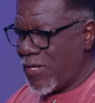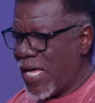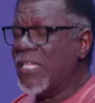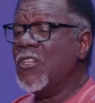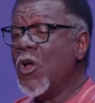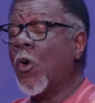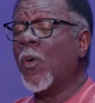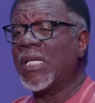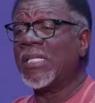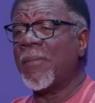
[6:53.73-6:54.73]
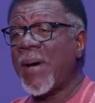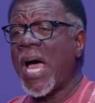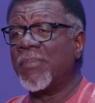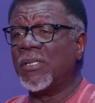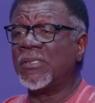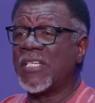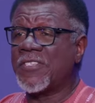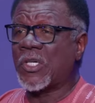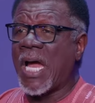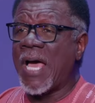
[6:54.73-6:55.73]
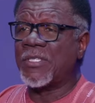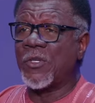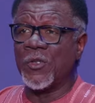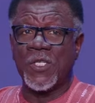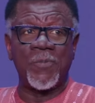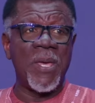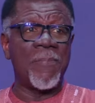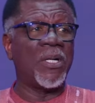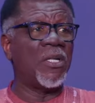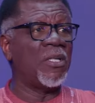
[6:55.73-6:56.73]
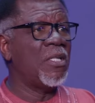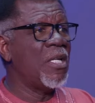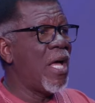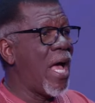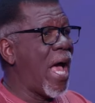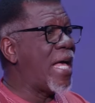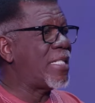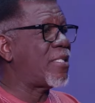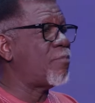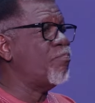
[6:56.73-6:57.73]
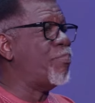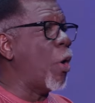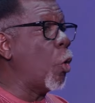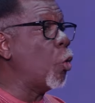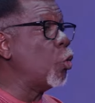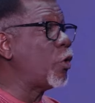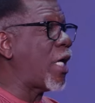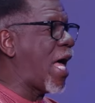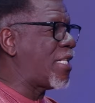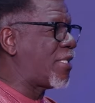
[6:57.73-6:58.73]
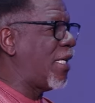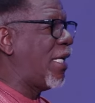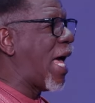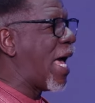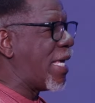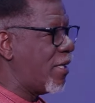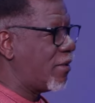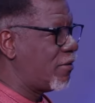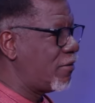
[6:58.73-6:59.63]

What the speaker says: And no wonder the Bible describes those people as bold as a lion.